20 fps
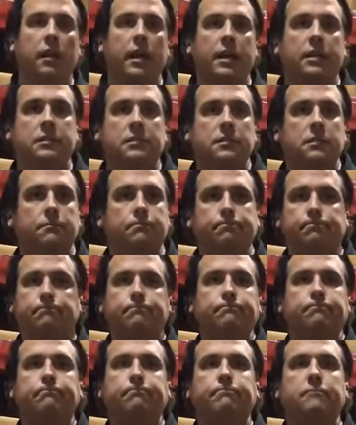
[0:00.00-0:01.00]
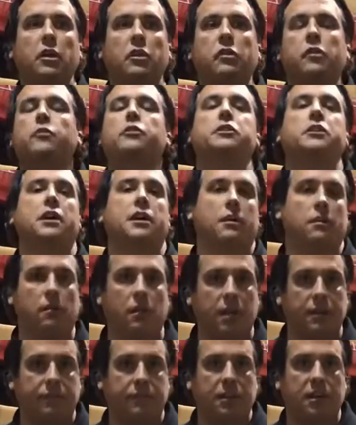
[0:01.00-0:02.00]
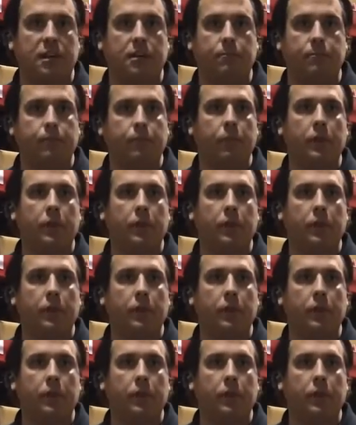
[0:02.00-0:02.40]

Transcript: last them their entire lifetime.